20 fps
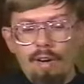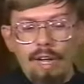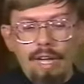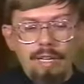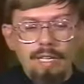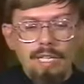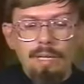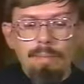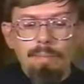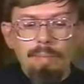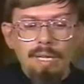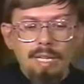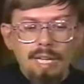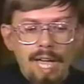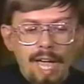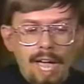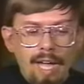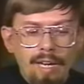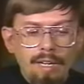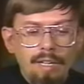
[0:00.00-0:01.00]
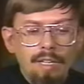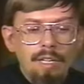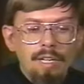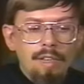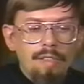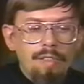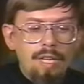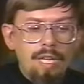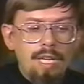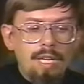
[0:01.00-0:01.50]
And he began
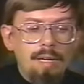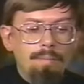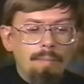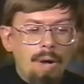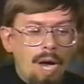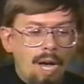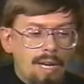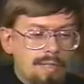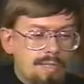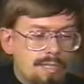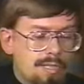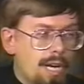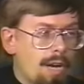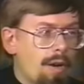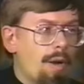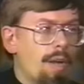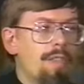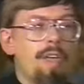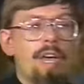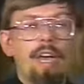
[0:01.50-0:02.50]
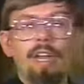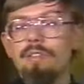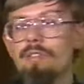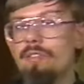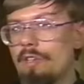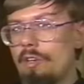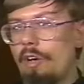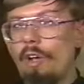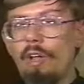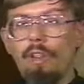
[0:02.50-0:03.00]
the monastery that is
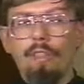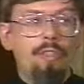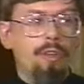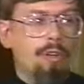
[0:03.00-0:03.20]
called the